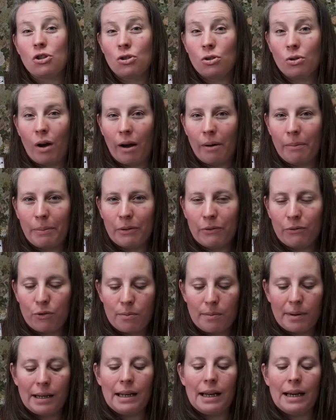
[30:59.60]
is too
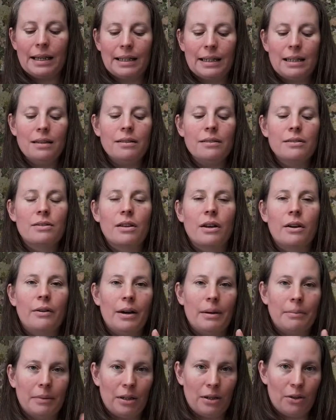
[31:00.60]
open for my liking,
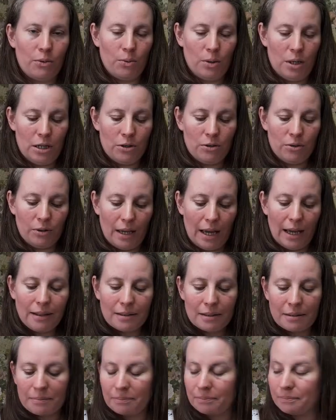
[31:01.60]
so I'm going to redo
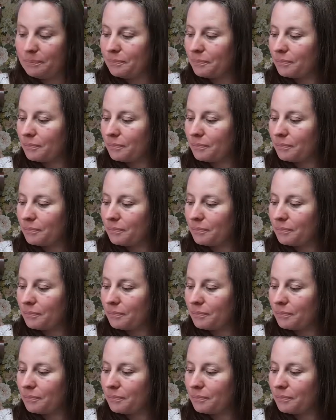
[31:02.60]
that.